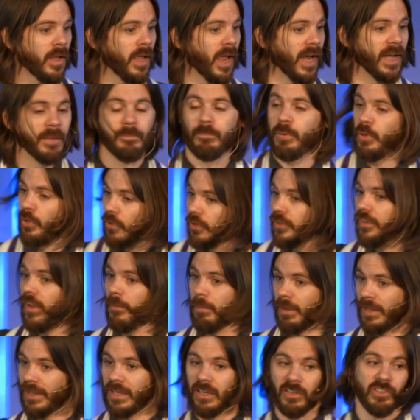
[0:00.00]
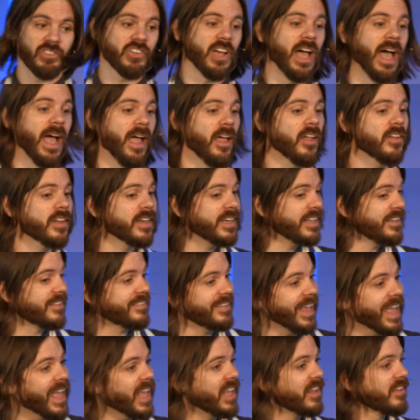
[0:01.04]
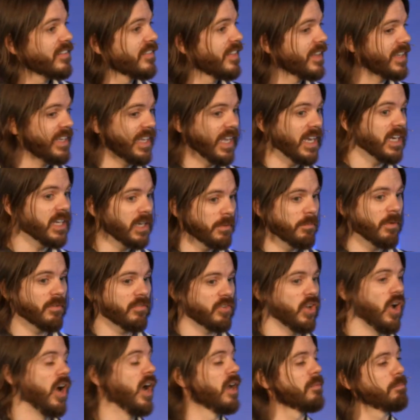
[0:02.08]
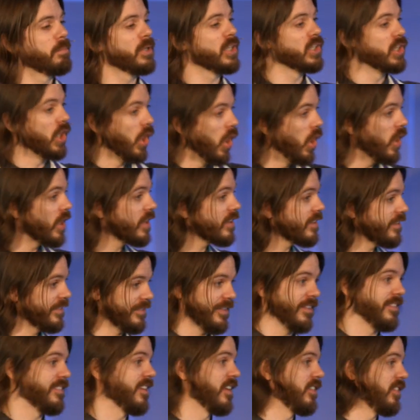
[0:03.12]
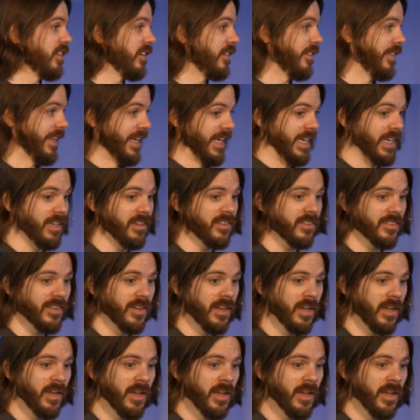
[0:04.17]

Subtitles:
and he pulls up a little child, and he says, "The kingdom of God belongs to such as these."